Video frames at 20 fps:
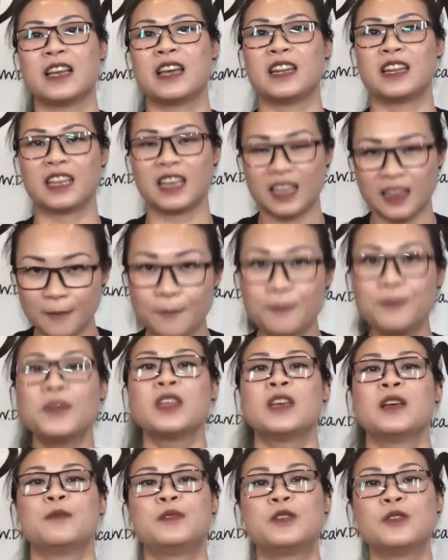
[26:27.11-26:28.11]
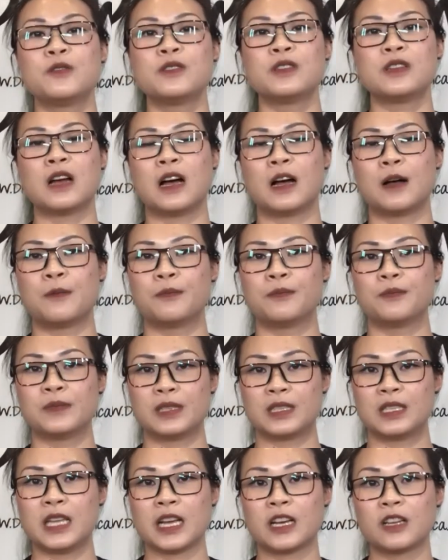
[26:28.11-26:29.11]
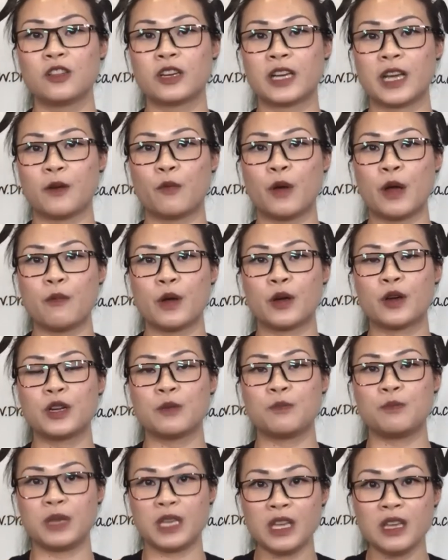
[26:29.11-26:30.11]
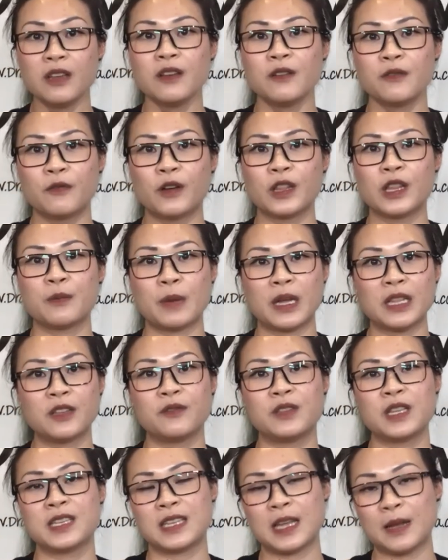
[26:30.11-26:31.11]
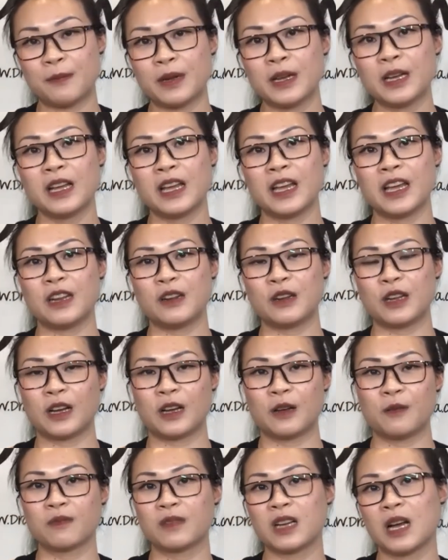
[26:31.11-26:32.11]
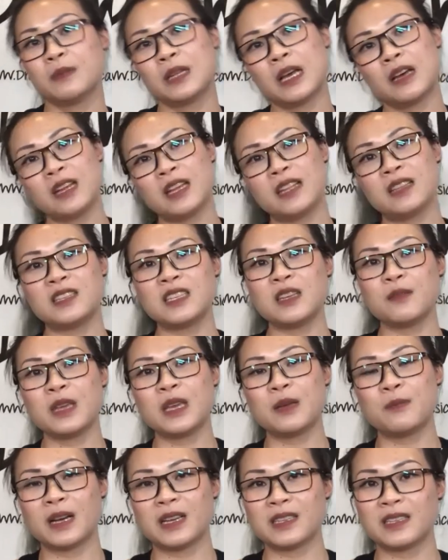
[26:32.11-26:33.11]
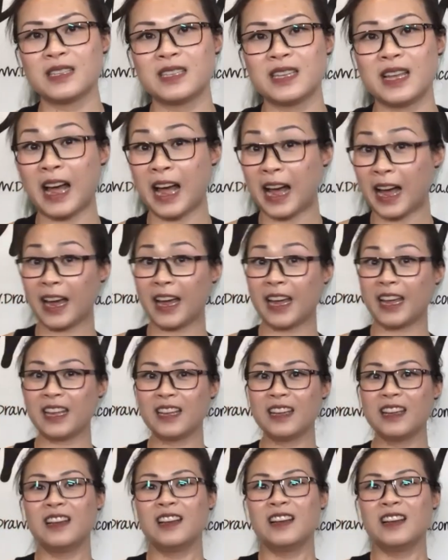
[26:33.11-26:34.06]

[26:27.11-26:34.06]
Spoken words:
And again, do take a look at where we're going to be for the month of December, and come down and see me in person, say hi,